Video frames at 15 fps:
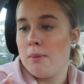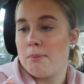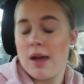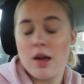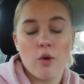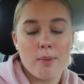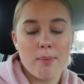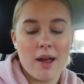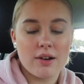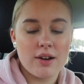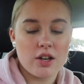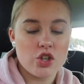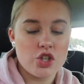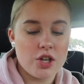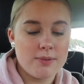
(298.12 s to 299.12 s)
me going back
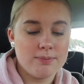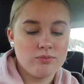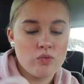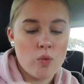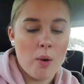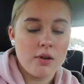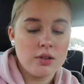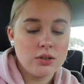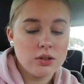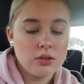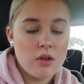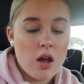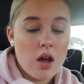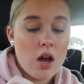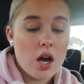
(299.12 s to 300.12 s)
next year?
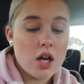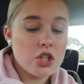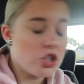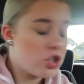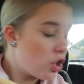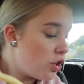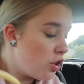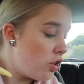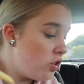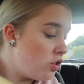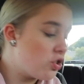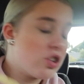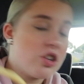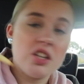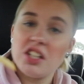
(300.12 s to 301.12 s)
I just don't
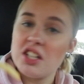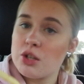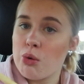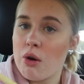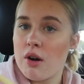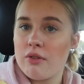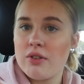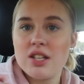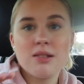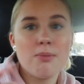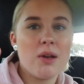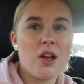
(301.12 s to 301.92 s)
know. So year 12 is a